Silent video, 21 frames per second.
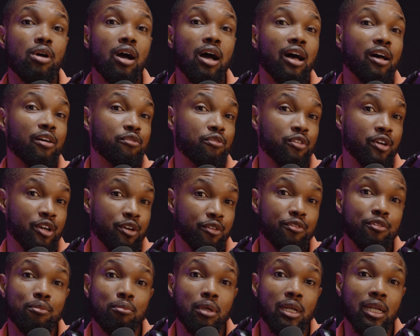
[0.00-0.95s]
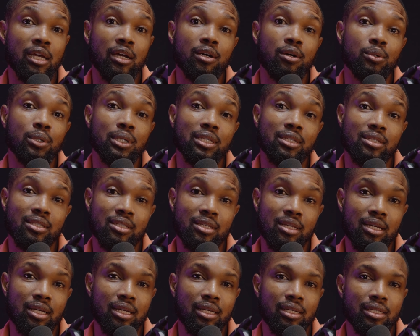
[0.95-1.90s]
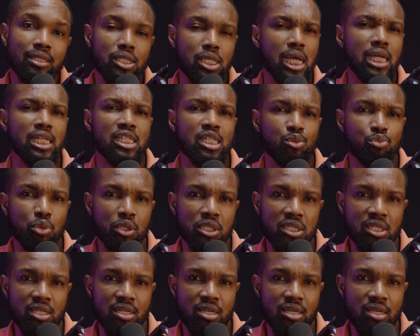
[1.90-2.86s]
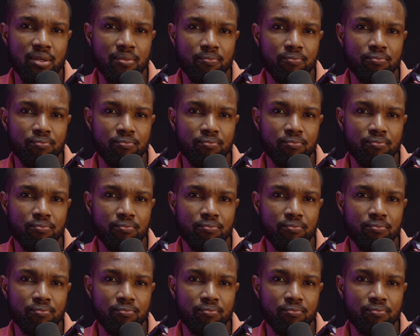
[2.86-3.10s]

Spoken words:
are very familiar with, ChatGPT.